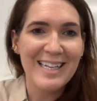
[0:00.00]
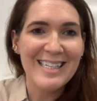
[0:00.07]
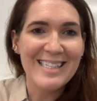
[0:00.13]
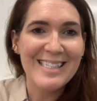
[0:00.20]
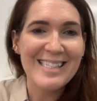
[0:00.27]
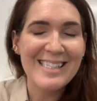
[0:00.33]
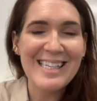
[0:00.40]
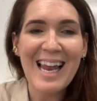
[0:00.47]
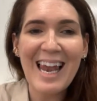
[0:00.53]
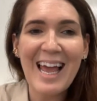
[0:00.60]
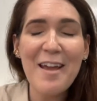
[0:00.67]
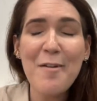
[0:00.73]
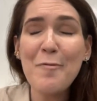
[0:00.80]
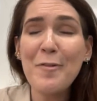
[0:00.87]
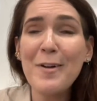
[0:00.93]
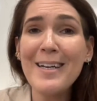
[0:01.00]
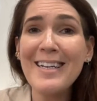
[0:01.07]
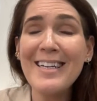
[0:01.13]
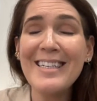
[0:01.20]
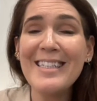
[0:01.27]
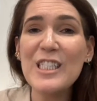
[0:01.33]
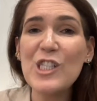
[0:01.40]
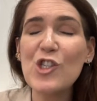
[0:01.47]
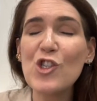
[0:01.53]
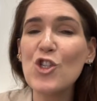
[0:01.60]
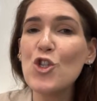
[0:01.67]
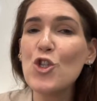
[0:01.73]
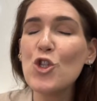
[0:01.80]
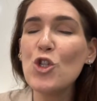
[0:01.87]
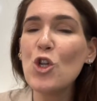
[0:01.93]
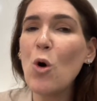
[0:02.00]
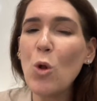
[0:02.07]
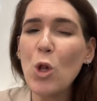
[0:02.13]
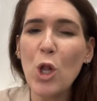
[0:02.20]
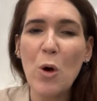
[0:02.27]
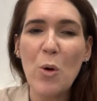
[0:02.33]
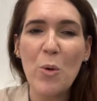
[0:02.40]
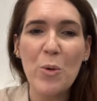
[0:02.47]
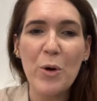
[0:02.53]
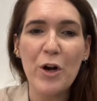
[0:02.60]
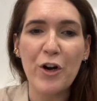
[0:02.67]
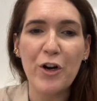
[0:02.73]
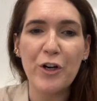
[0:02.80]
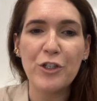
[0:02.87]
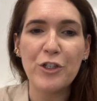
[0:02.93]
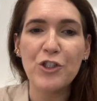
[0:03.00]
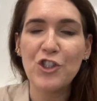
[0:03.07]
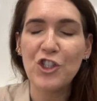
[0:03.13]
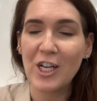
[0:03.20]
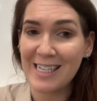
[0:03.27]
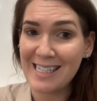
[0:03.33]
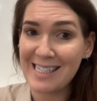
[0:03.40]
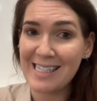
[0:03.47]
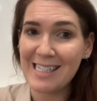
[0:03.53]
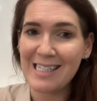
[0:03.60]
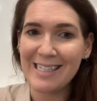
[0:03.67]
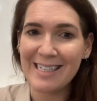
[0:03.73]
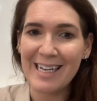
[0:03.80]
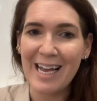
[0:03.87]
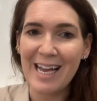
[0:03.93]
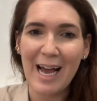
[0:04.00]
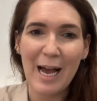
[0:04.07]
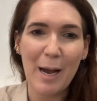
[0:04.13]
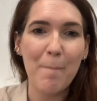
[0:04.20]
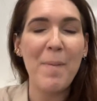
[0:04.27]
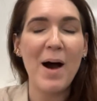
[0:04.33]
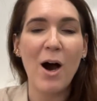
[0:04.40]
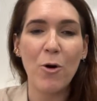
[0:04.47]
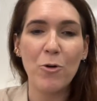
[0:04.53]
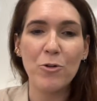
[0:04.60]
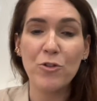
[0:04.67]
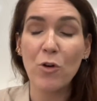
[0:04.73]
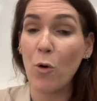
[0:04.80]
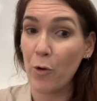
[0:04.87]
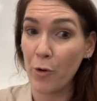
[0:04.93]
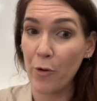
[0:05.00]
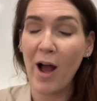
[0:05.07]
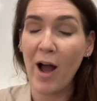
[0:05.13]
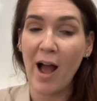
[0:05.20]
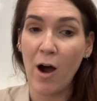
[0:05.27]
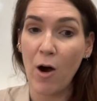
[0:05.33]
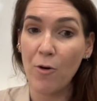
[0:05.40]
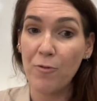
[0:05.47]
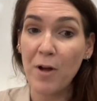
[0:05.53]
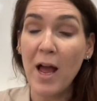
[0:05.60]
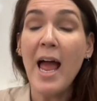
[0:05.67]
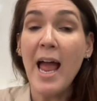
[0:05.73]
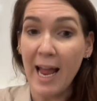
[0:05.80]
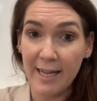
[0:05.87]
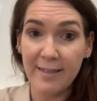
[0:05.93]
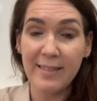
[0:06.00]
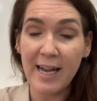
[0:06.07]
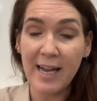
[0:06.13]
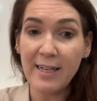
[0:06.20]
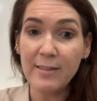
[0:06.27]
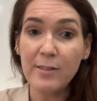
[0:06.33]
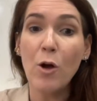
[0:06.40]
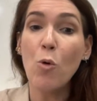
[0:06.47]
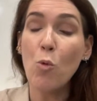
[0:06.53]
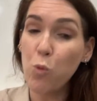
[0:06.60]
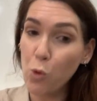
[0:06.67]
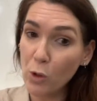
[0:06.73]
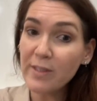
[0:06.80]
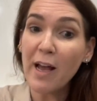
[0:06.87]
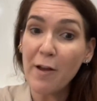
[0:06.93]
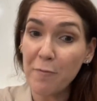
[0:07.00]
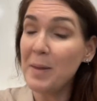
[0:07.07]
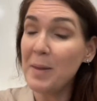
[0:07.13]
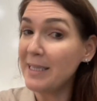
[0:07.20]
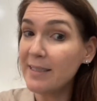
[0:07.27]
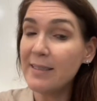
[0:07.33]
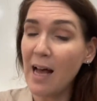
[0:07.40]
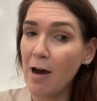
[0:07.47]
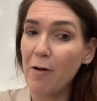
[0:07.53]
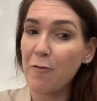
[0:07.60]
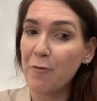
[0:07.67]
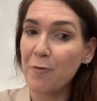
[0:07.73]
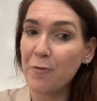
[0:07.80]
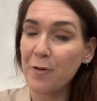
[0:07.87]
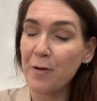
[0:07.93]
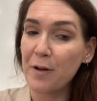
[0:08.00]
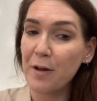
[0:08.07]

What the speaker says: Saliva is no longer just about oral health, and that would have been enough,